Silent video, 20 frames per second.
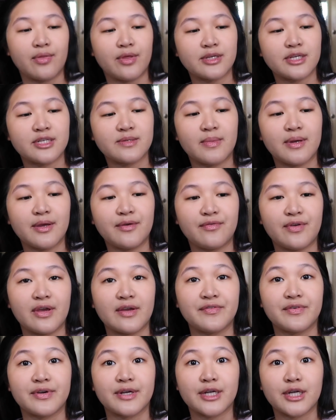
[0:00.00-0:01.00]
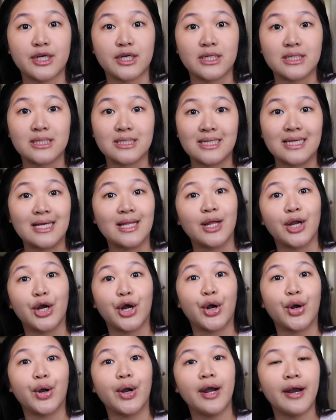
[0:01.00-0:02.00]
This is my favorite
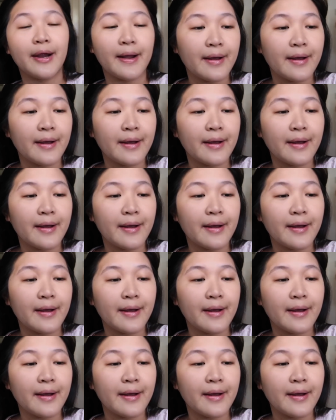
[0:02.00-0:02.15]
concealer.